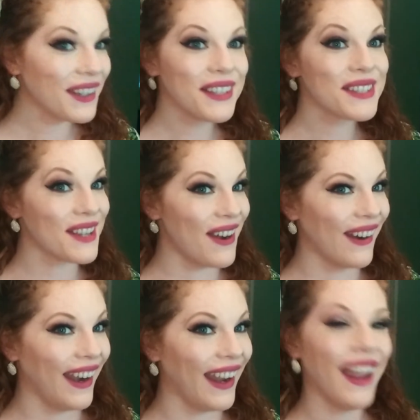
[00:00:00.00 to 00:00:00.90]

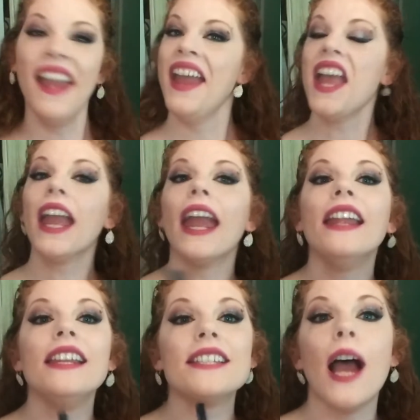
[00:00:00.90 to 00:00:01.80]
Sorry.
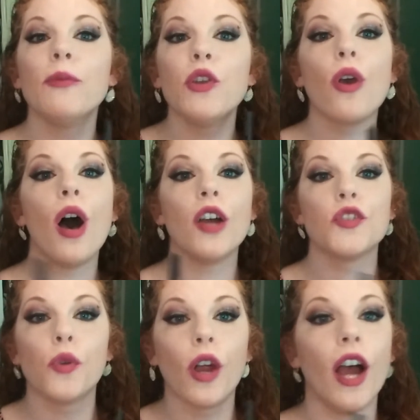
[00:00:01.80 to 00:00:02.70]
Anytime you
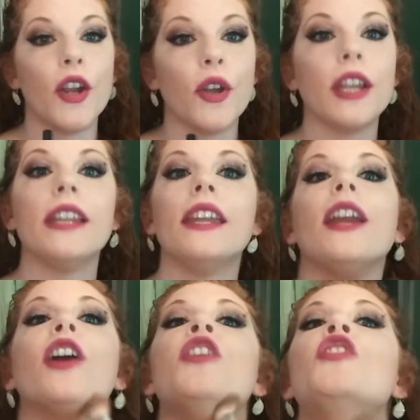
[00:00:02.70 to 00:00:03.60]
contour underneath
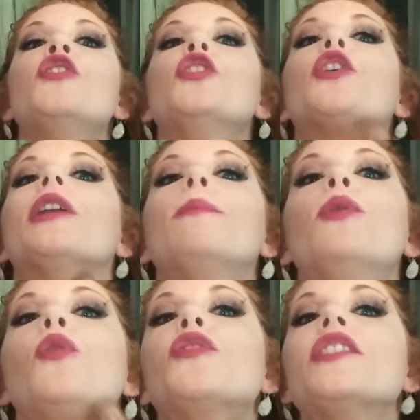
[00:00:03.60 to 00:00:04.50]
here, you're going to
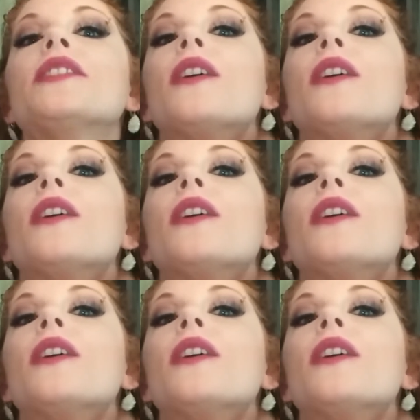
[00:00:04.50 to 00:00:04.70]
pull this